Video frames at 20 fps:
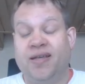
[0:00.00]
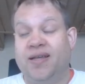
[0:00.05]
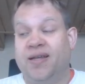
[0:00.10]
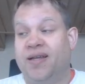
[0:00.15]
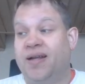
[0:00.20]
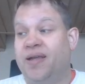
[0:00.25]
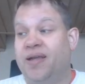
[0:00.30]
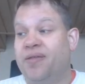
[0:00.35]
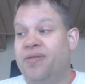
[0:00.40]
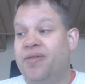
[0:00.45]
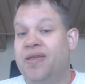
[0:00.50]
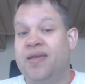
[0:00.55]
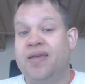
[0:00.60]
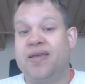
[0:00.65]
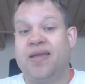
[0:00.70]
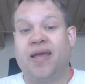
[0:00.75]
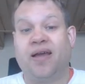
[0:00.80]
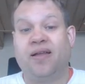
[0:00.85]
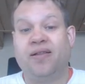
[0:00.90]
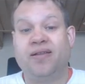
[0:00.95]
And I
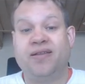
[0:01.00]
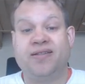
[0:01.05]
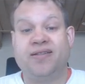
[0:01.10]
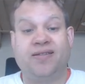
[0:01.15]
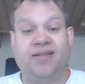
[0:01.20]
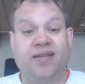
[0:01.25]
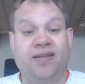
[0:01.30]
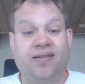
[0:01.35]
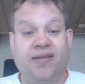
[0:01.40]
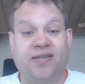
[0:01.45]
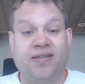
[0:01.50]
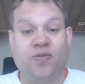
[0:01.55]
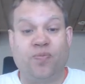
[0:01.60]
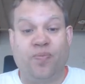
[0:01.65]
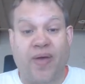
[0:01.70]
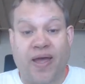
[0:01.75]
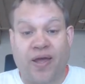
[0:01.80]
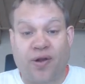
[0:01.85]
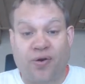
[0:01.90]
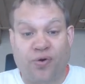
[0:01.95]
think Ellis did this
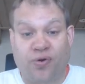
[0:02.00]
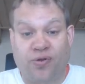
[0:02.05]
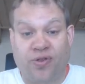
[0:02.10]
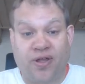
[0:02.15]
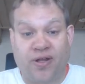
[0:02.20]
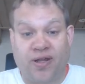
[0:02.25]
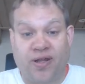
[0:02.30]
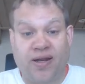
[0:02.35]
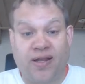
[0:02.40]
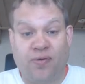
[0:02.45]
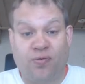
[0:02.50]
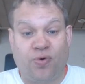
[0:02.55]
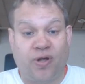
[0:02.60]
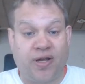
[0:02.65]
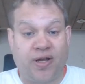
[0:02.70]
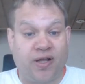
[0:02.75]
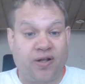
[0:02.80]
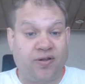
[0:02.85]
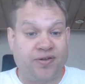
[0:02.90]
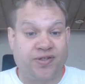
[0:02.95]
better than anyone
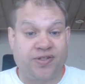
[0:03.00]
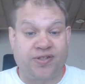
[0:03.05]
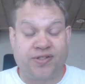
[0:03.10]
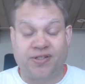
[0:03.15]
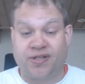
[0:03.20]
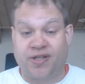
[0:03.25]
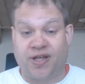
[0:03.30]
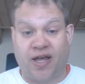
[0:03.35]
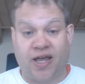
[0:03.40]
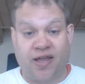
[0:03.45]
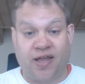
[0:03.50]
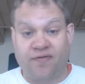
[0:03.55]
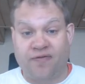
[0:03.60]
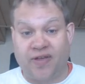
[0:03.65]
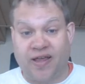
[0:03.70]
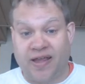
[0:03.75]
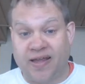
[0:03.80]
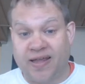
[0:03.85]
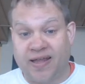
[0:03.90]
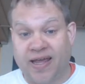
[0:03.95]
else I've
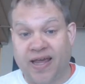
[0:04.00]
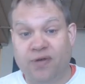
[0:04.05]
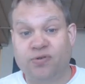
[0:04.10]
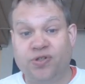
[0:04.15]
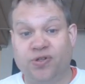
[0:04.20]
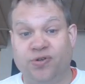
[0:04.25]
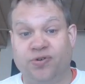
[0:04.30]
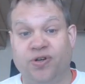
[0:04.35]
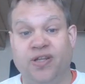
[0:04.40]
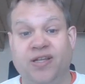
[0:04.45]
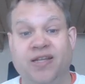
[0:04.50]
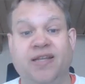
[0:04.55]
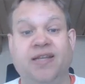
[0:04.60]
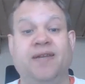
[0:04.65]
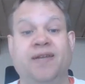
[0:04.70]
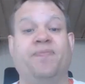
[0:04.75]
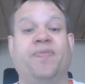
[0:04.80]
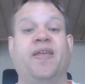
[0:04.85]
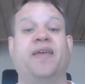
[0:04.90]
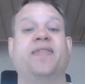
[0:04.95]
encountered.
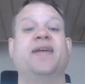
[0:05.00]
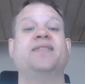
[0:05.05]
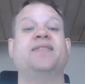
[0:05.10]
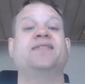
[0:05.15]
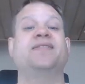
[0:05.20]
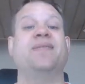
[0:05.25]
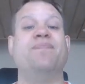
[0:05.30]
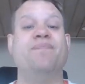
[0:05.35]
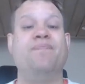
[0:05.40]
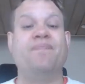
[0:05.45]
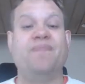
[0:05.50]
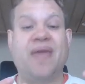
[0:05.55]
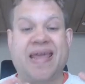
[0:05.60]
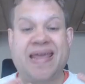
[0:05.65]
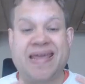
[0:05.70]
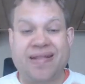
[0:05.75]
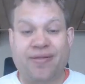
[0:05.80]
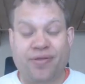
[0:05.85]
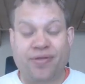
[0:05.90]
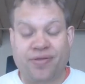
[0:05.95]
And that's the
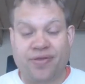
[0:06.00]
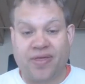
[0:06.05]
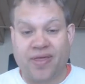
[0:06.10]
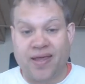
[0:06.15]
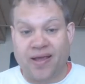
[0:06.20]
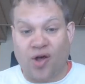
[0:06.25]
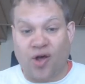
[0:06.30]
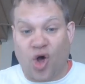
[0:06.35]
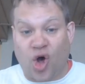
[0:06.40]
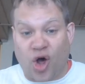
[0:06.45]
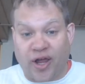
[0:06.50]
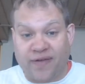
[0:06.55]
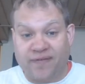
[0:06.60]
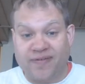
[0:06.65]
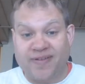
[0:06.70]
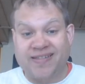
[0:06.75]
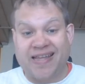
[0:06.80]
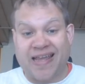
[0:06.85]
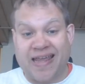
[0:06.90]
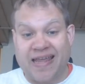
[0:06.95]
main thing
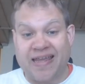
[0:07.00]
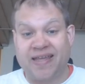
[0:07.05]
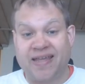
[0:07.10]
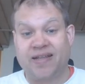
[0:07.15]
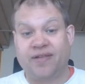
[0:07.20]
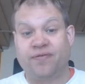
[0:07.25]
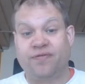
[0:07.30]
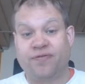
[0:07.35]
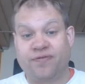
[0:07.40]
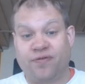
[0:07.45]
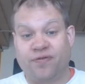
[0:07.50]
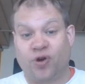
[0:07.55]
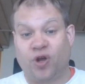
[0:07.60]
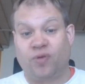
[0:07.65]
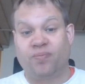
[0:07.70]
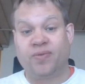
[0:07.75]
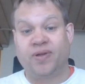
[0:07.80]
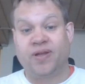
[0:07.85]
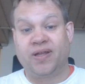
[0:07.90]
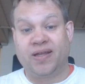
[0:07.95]
I've taken
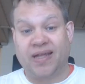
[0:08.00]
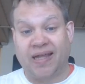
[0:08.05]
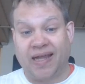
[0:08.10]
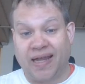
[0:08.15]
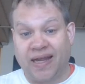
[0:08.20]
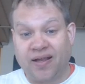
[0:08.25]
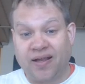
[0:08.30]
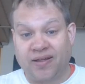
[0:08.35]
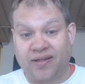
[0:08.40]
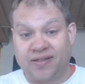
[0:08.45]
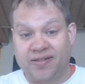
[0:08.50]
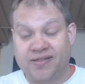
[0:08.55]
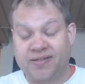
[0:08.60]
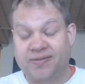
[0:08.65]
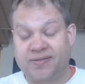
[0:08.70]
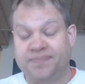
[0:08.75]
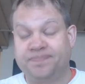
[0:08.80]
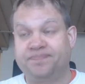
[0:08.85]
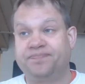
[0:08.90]
from Ellis.